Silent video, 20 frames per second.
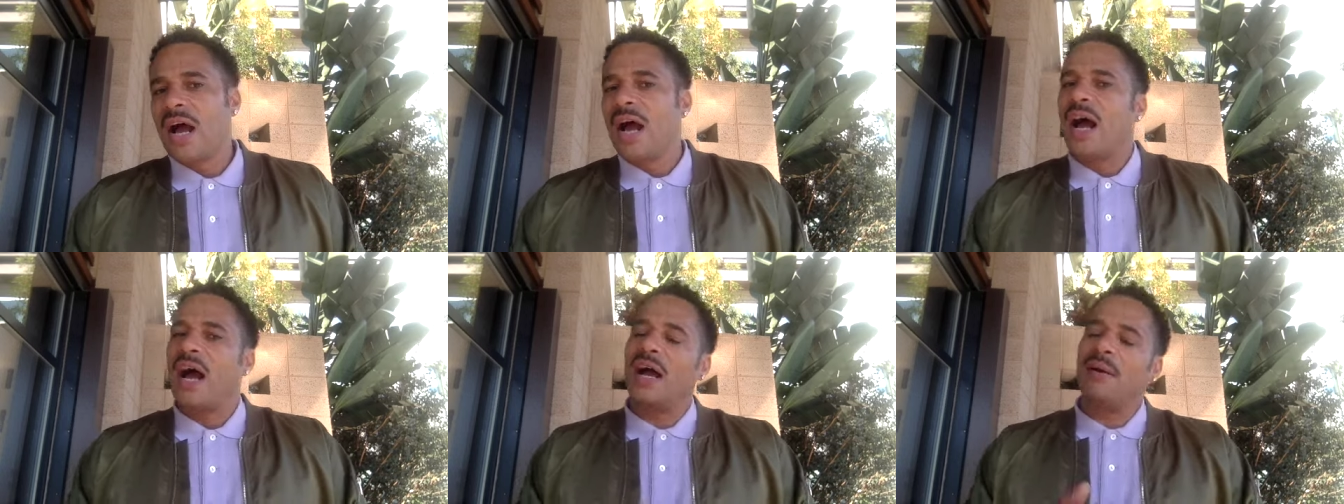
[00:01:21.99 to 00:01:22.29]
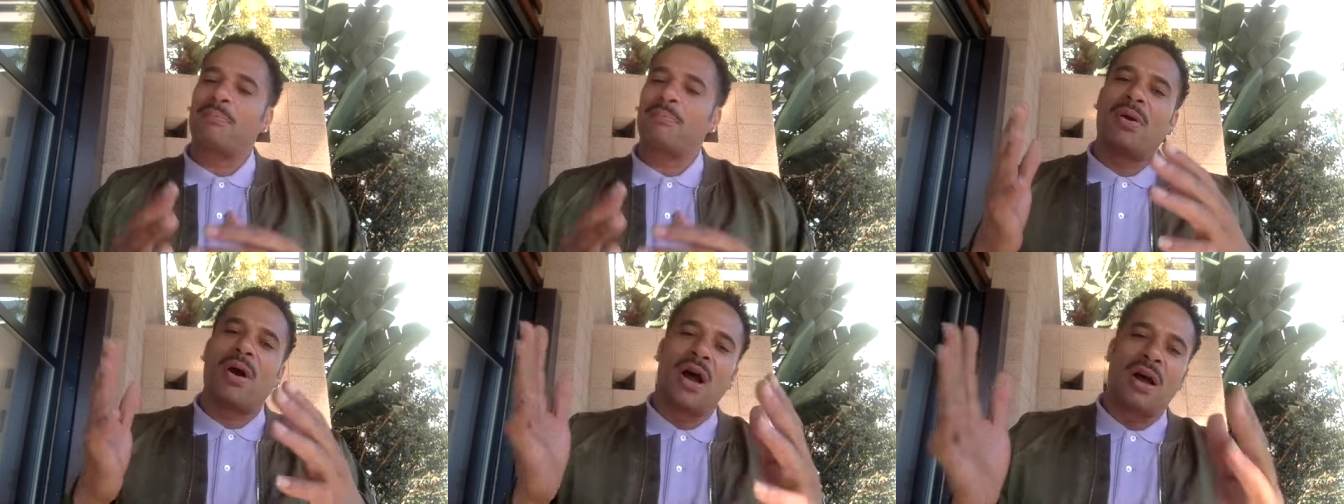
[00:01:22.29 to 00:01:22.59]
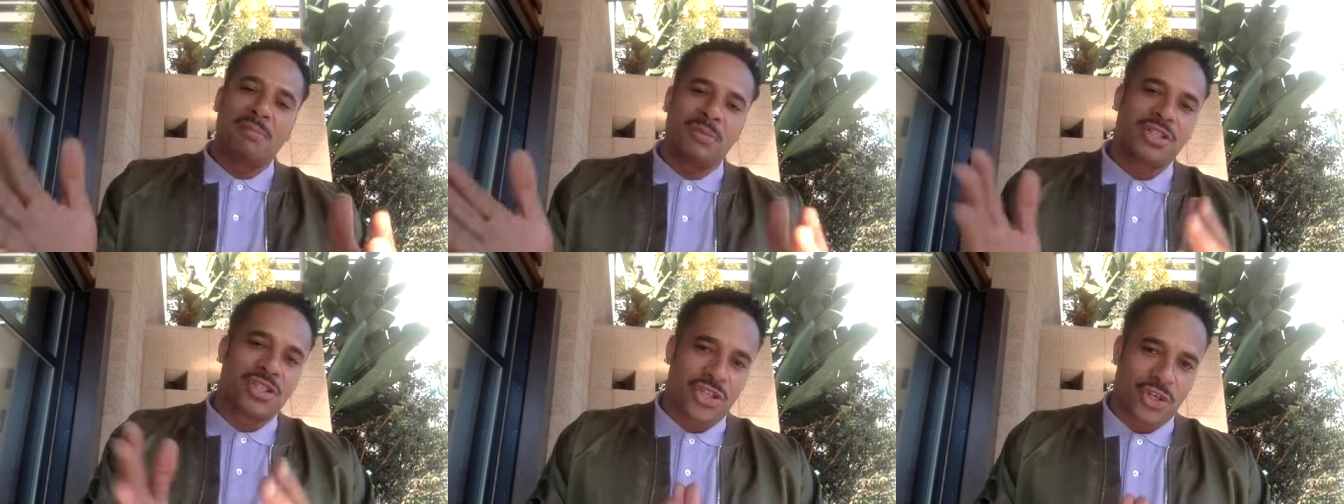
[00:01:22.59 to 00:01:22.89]
I
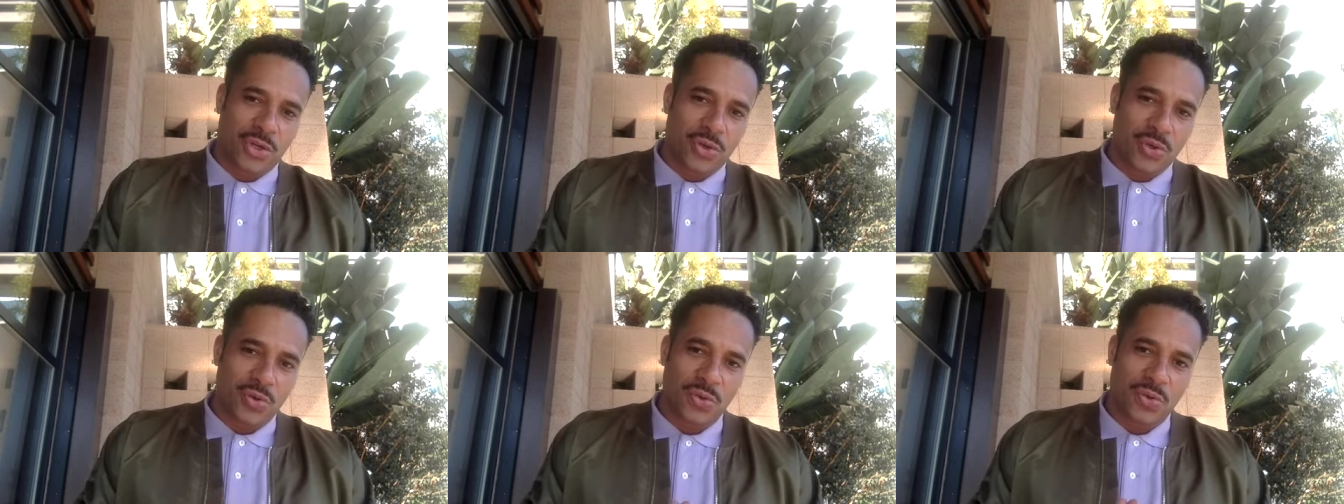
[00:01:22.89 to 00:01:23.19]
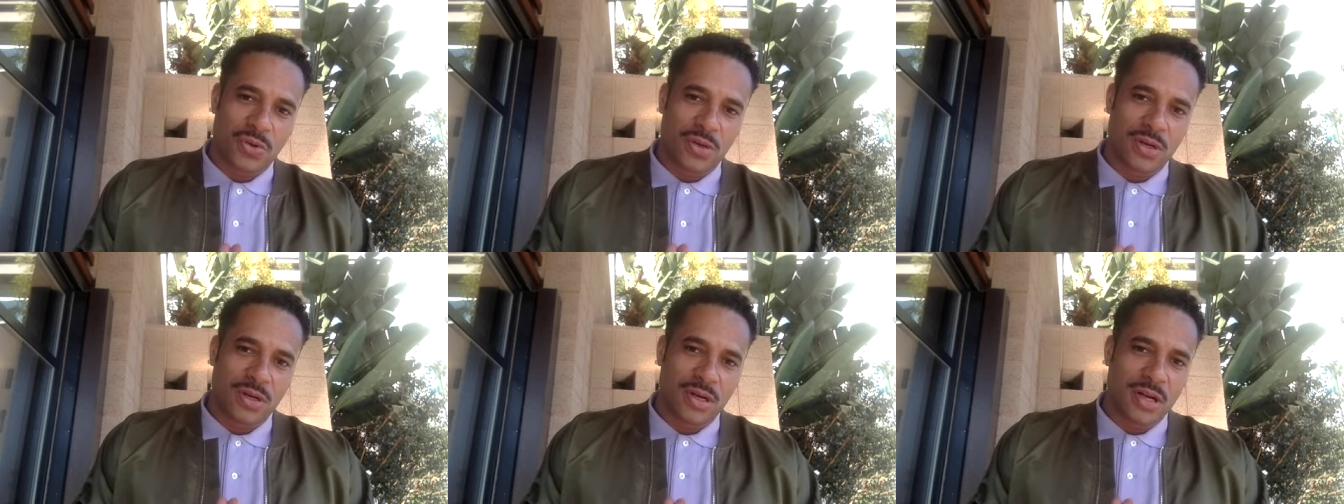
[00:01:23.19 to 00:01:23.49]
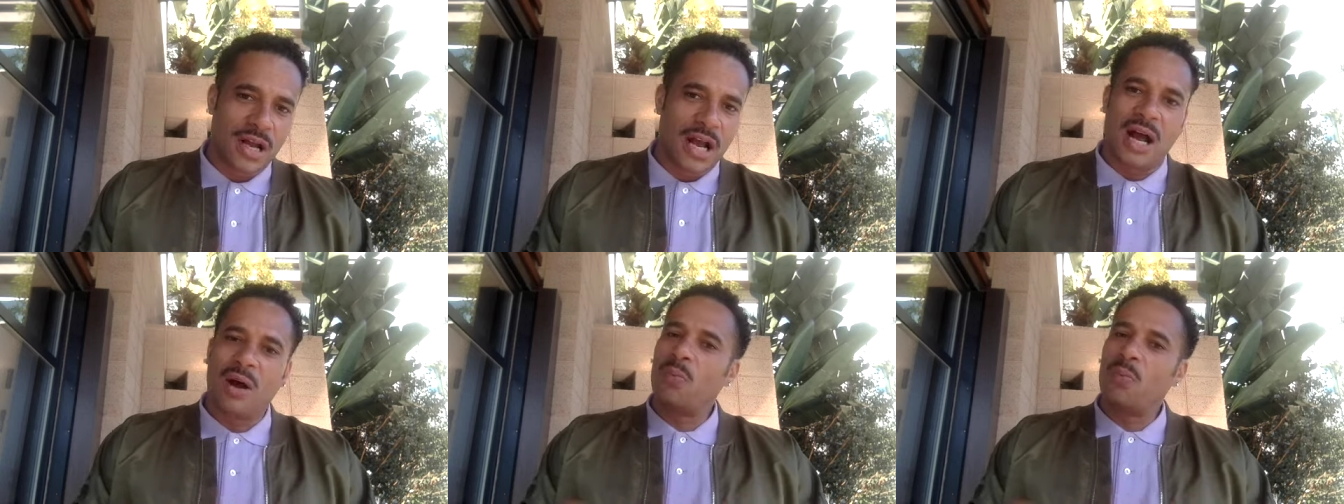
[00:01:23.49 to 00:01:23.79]
promise you,
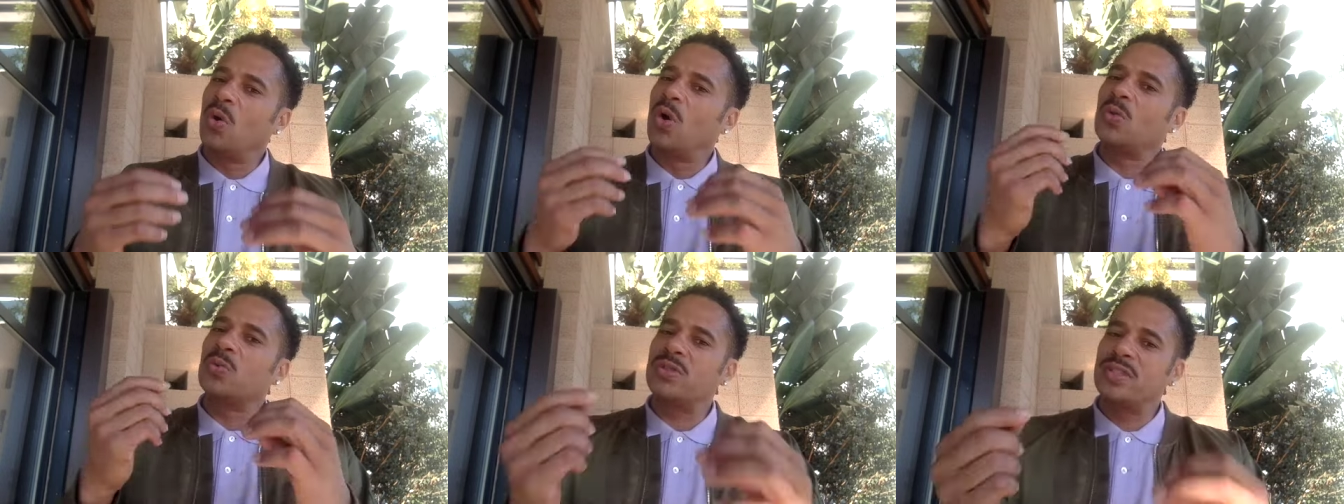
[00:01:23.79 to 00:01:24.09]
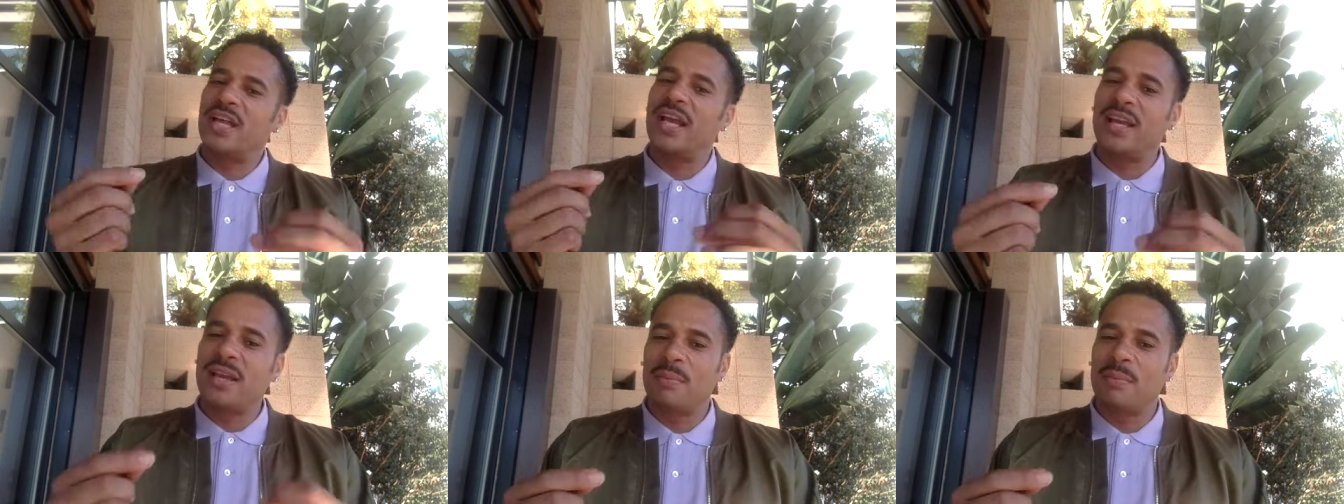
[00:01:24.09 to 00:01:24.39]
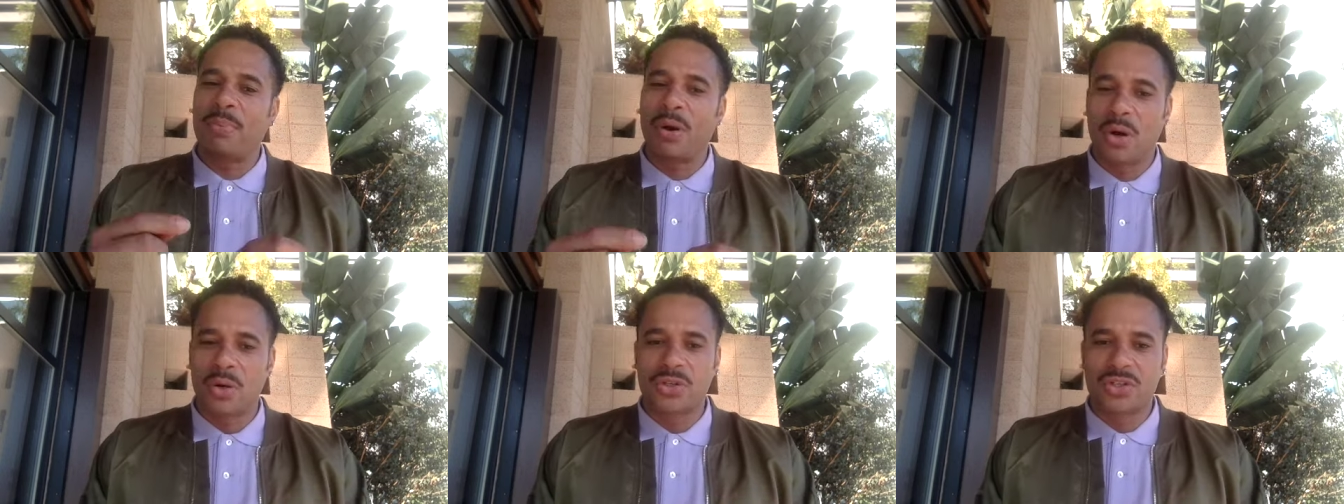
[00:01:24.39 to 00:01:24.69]
I won't take
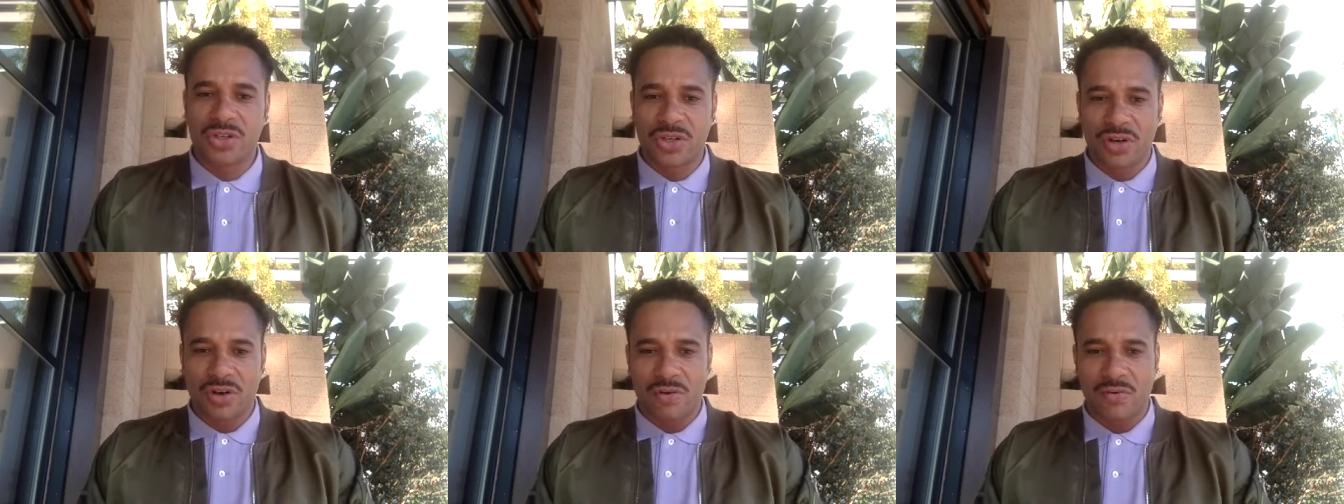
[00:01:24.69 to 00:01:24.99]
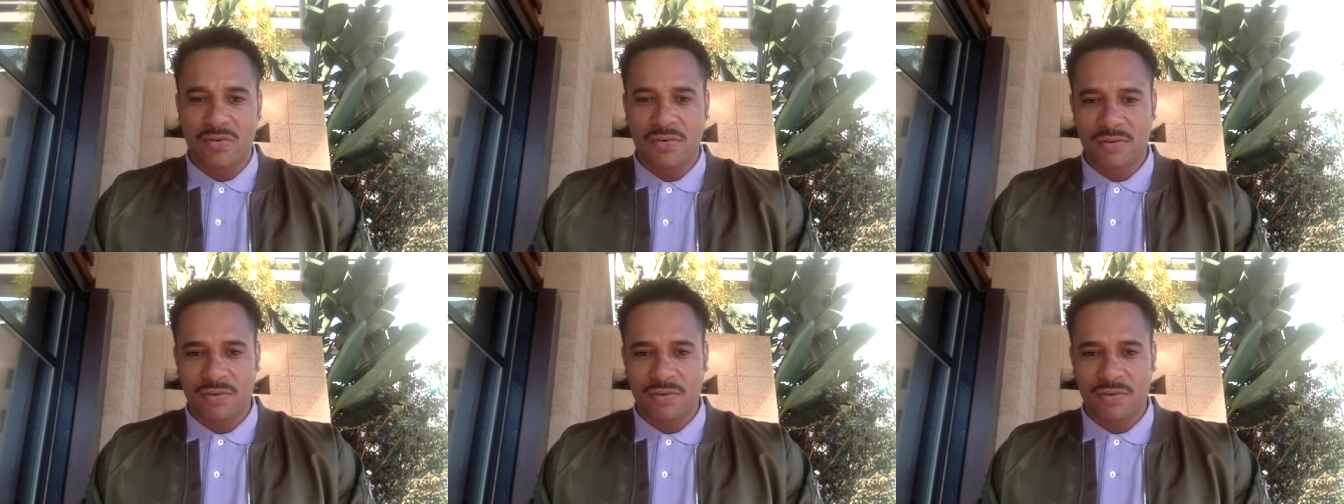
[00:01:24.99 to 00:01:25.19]
it personal.